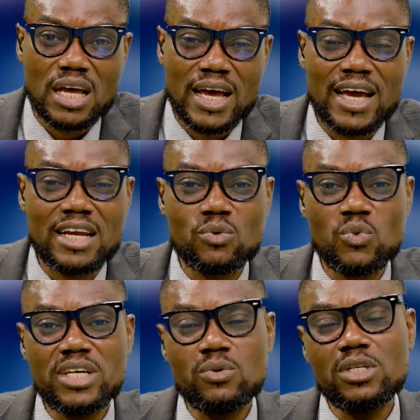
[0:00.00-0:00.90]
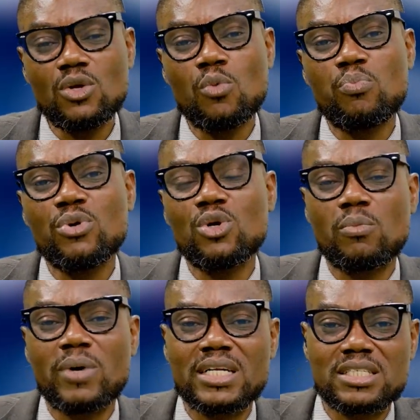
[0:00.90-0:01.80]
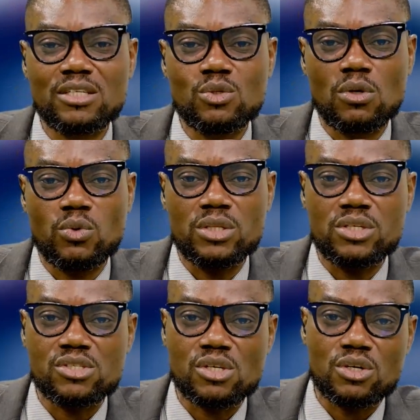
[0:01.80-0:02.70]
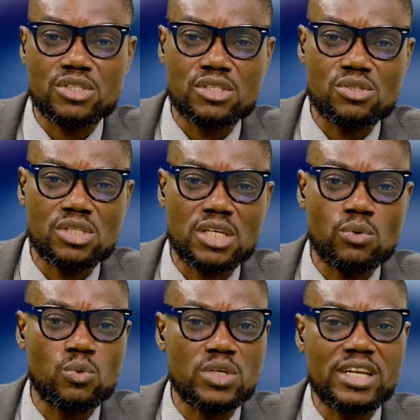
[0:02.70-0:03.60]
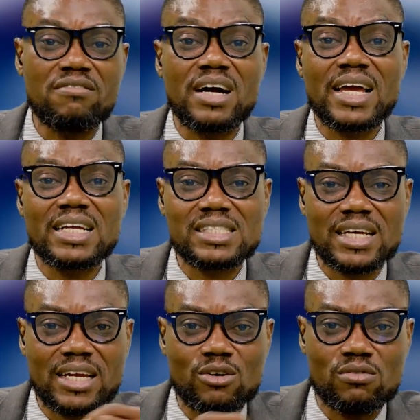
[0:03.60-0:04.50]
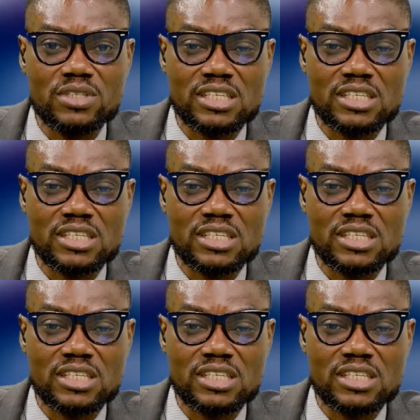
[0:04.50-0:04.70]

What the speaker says: And we will open up and tell you what we're discussing today. We will never get tired of it.